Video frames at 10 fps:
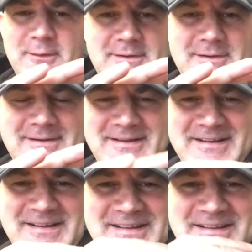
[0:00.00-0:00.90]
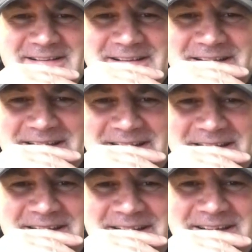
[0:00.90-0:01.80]

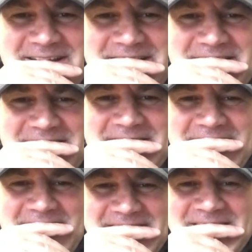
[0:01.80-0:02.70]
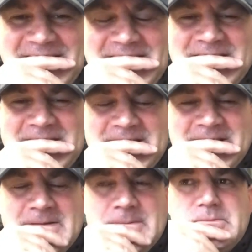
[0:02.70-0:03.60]

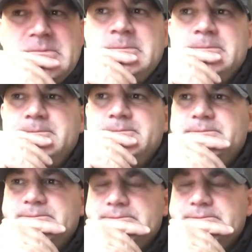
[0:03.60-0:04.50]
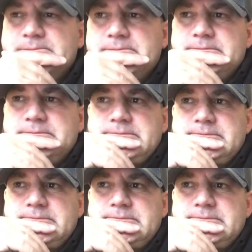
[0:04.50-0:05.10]
(silent)